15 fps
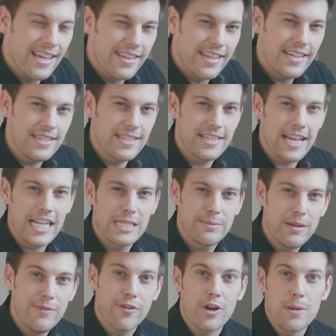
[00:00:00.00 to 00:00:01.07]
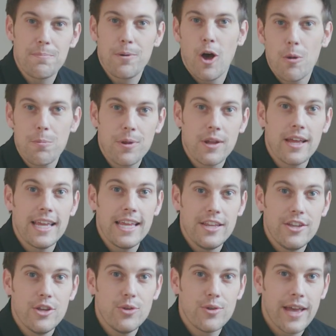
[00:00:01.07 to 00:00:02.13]
These tend to be very popular
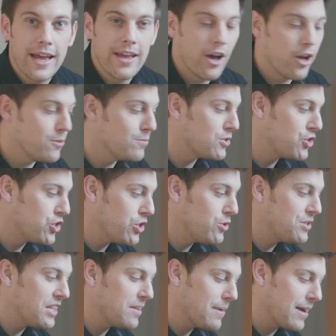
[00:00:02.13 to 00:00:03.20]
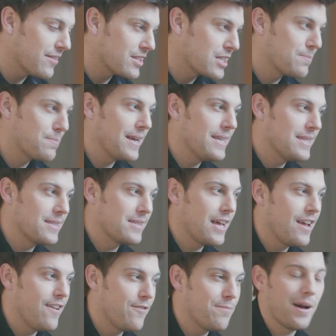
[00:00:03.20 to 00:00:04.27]
in UK homes due to the amount of space
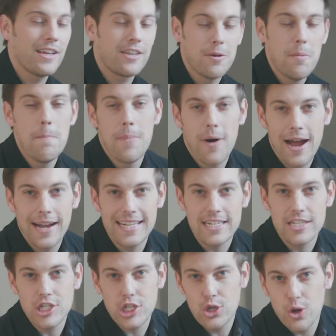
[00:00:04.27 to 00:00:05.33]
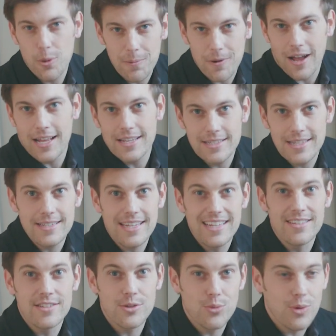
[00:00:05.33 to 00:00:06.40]
saved by combining two appliances
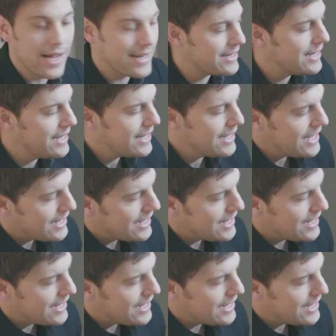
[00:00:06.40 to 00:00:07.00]
into one.